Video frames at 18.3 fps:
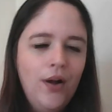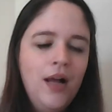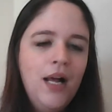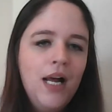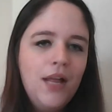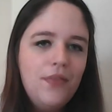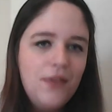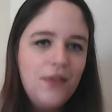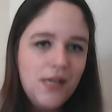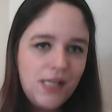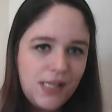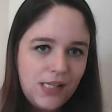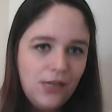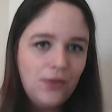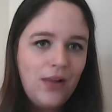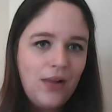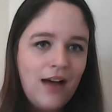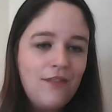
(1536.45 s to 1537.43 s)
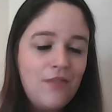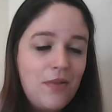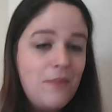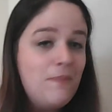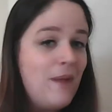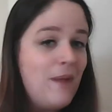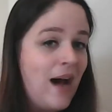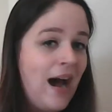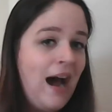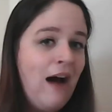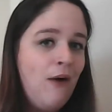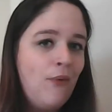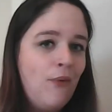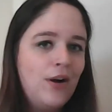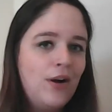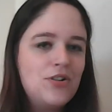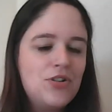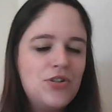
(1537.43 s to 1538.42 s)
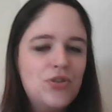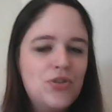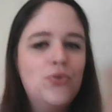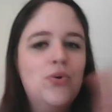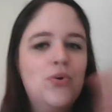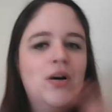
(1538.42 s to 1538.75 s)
they still have the power to